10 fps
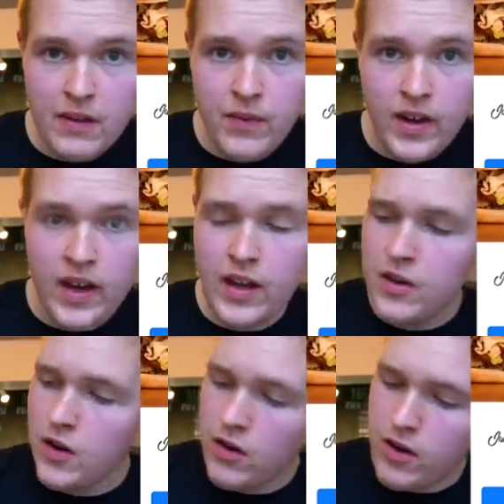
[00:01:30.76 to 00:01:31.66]
Cafe
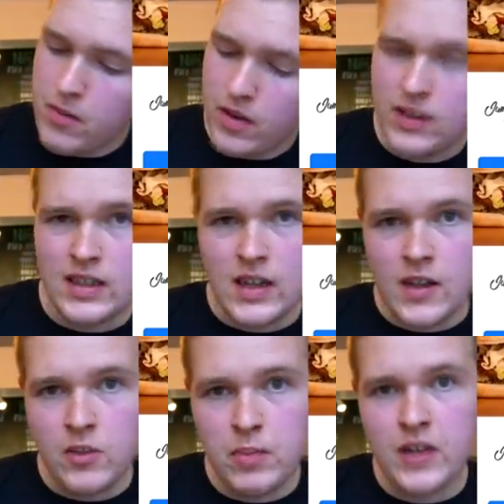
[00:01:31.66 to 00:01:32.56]
in Durham.
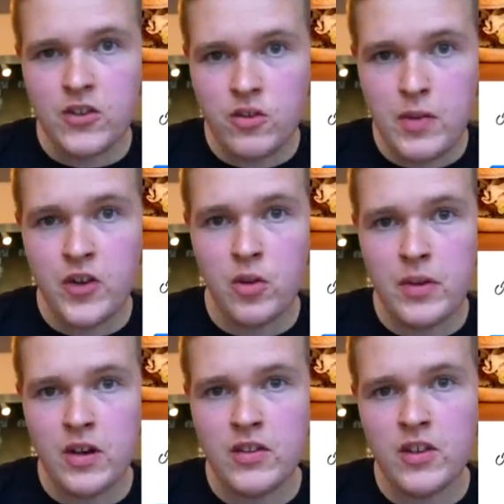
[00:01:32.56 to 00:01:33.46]
This place is special
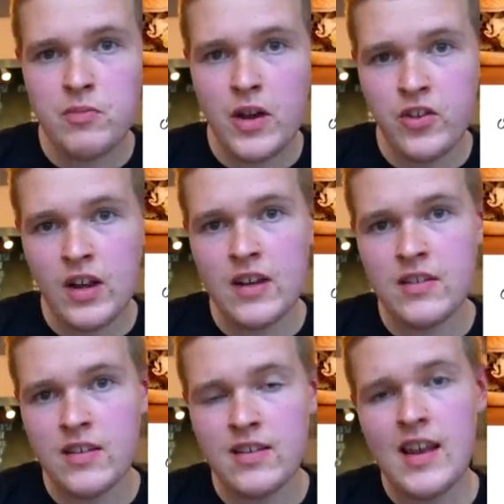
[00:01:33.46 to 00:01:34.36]
because this
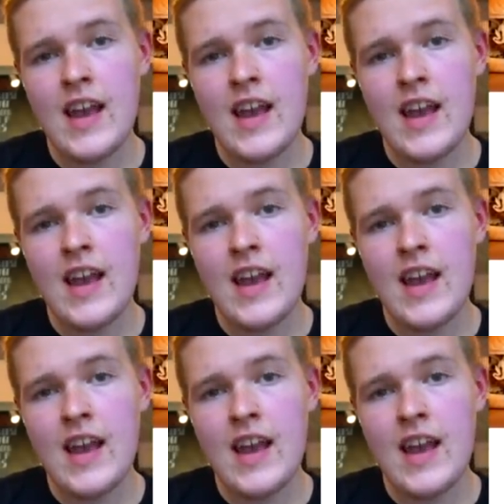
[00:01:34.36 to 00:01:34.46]
specialises